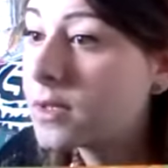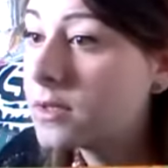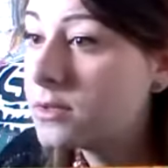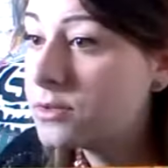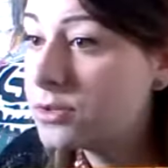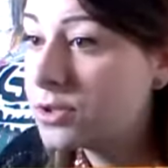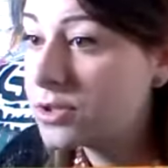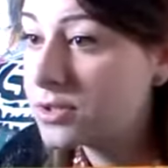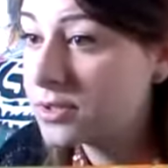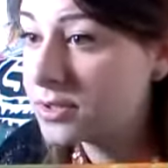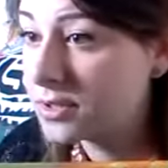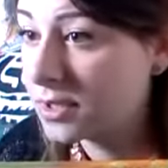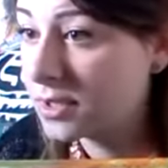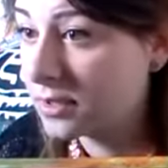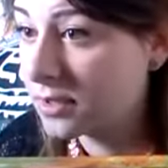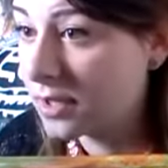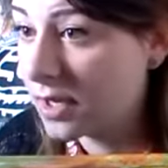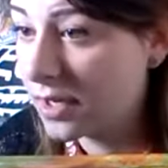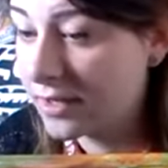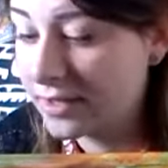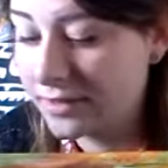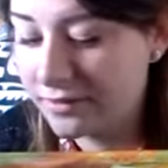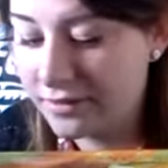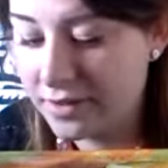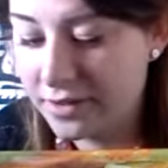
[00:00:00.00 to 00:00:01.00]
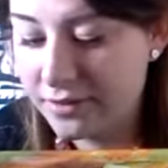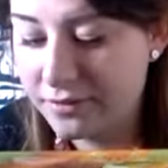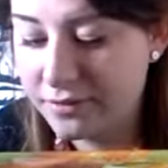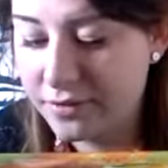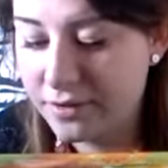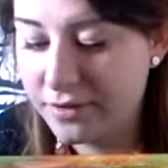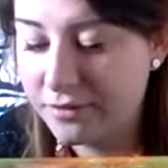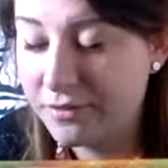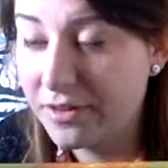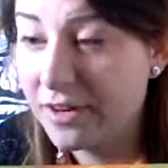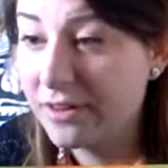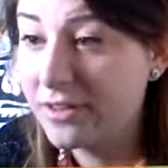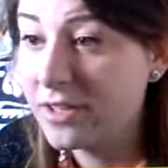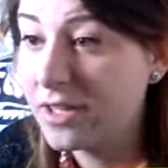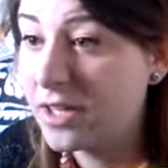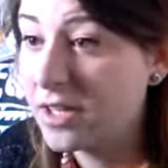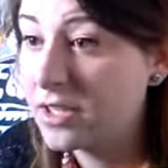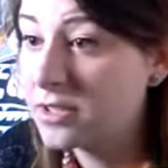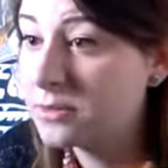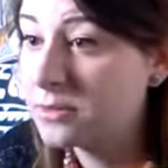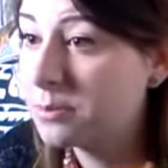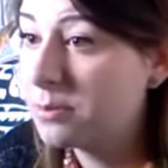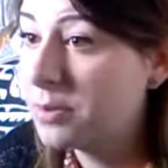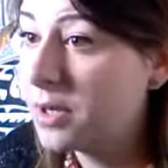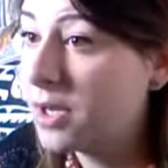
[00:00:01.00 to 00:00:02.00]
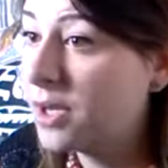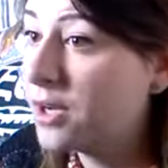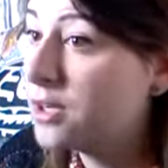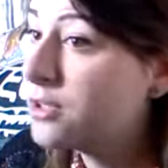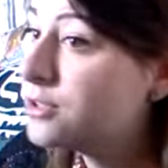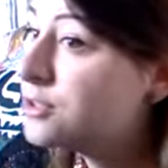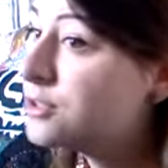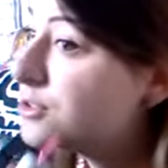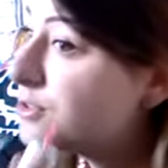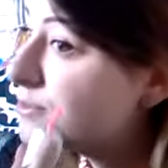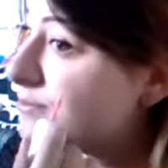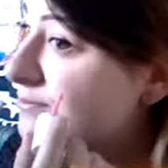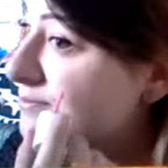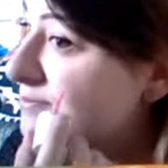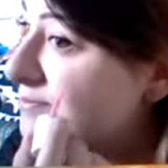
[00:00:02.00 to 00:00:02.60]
just to kind of give a very nice blush.